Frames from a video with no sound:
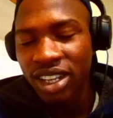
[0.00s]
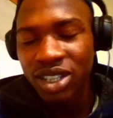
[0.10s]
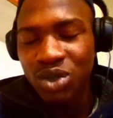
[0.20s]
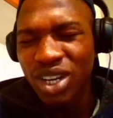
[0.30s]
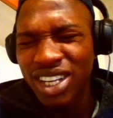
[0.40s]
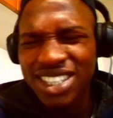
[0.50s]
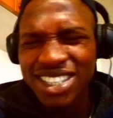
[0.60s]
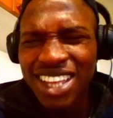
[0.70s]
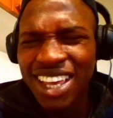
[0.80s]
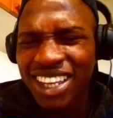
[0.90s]
one is
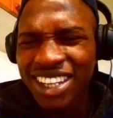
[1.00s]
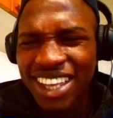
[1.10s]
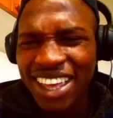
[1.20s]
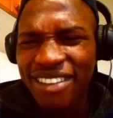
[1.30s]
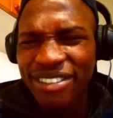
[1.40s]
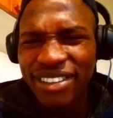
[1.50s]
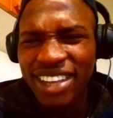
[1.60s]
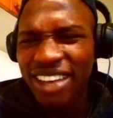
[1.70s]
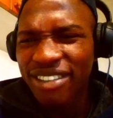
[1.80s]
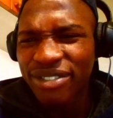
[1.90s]
like the
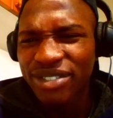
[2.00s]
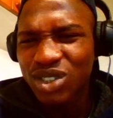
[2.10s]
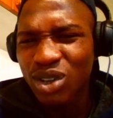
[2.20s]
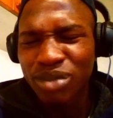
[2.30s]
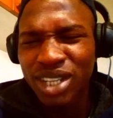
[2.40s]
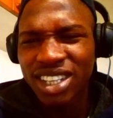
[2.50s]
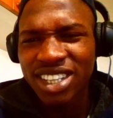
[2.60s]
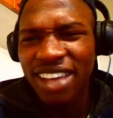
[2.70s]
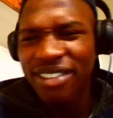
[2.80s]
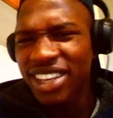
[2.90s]

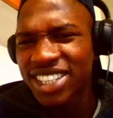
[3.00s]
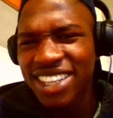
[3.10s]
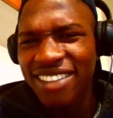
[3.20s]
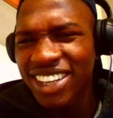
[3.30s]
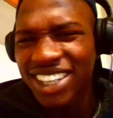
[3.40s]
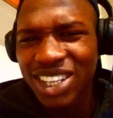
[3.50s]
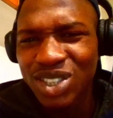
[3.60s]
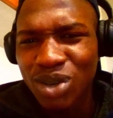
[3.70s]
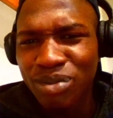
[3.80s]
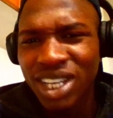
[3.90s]
FA-17,
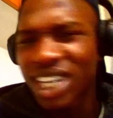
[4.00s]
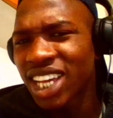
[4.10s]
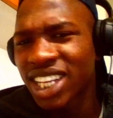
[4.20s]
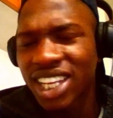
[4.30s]
something like that.